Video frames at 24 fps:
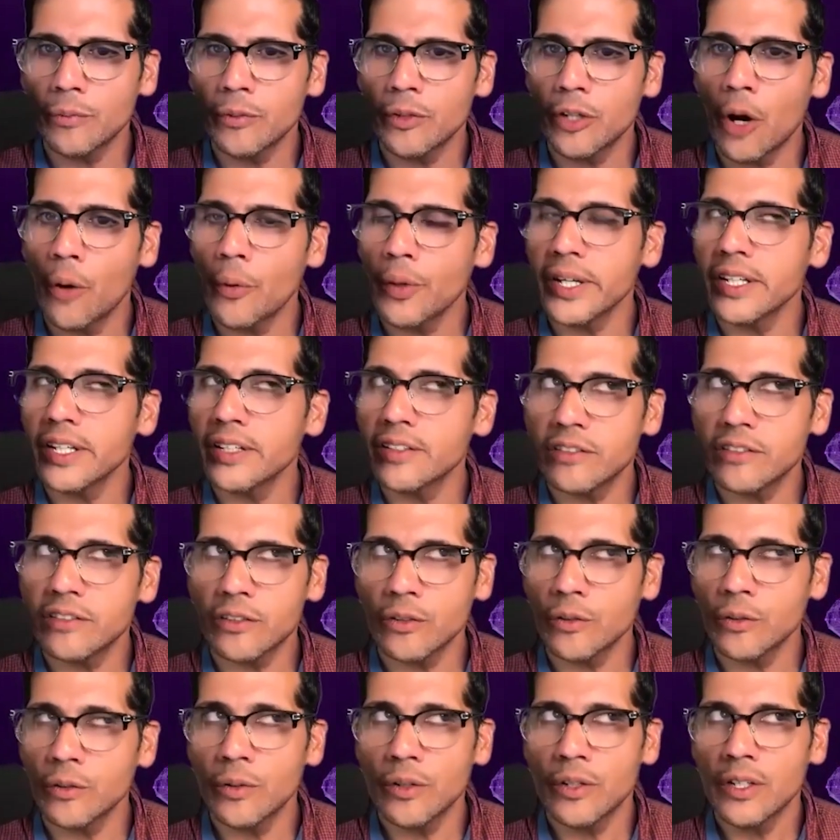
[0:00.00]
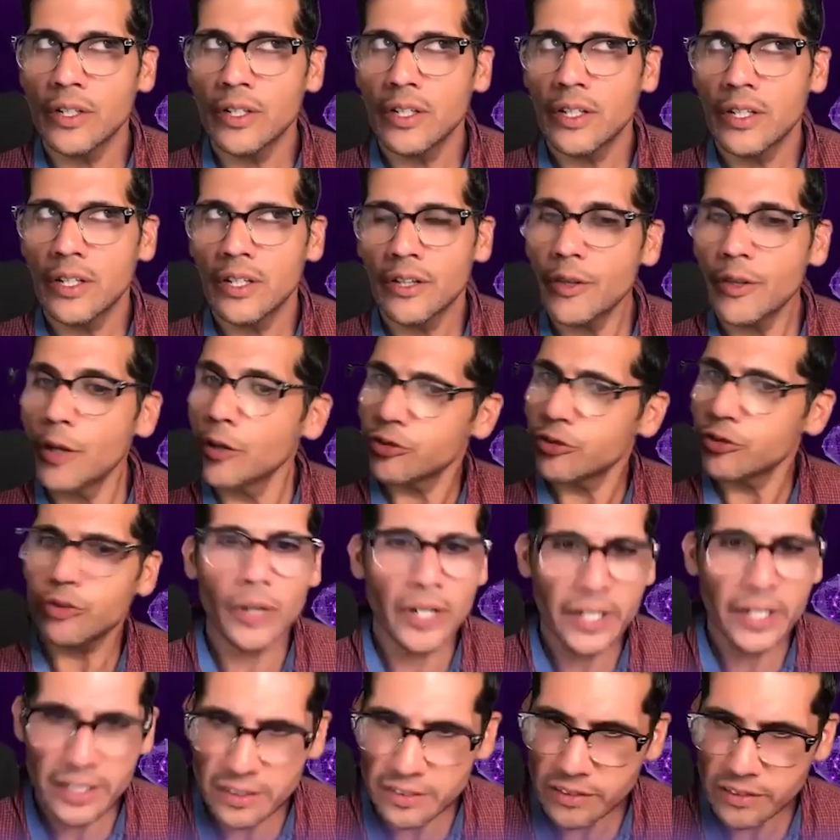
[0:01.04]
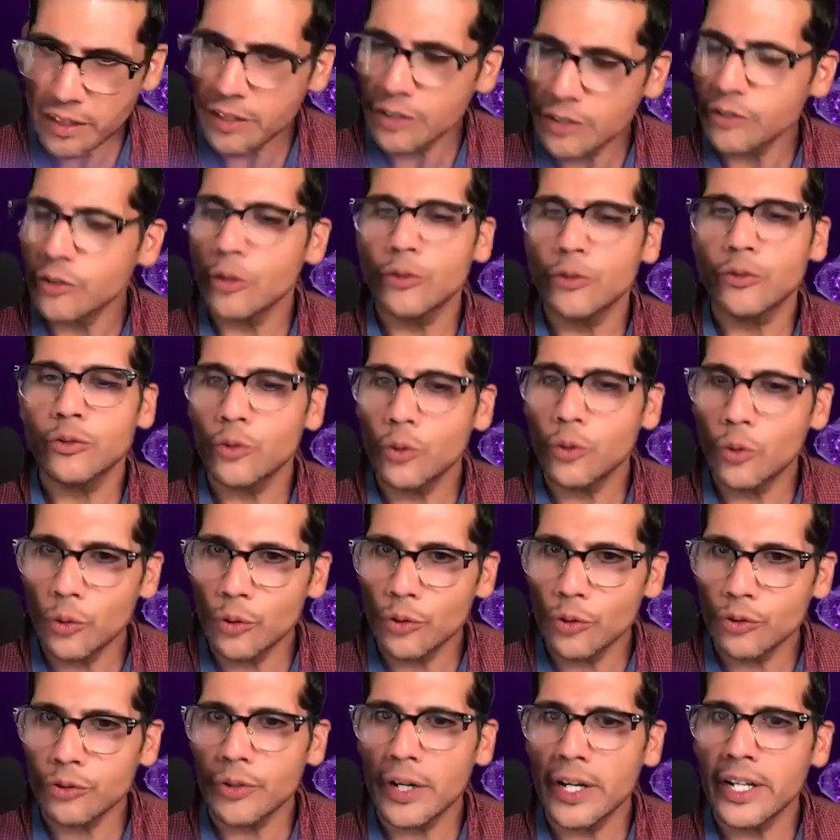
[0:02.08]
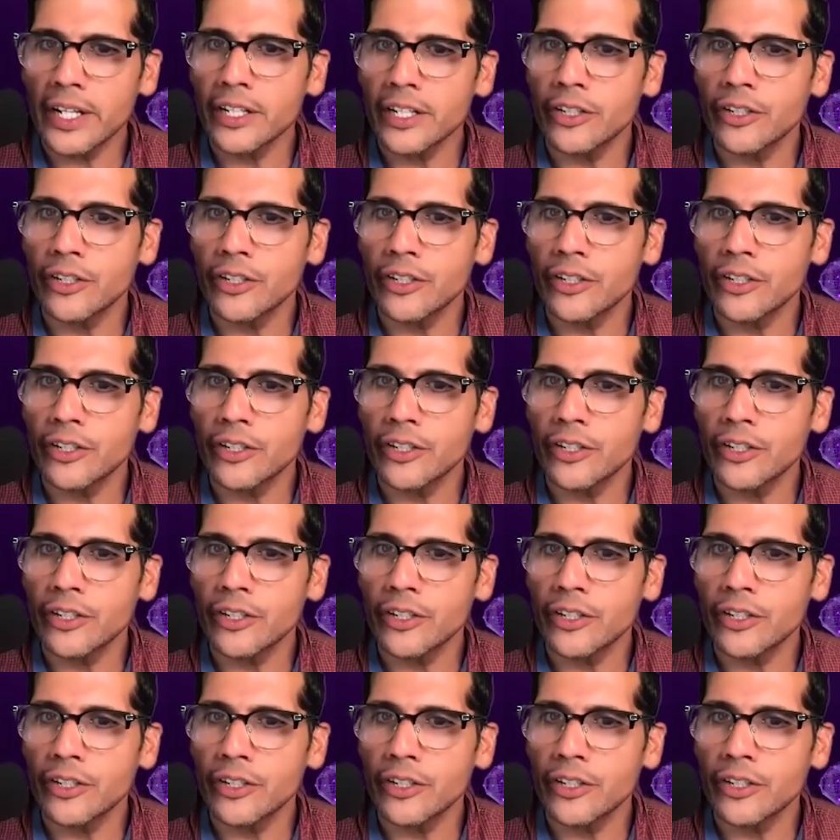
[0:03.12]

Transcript: going into those training centers, those schools, right?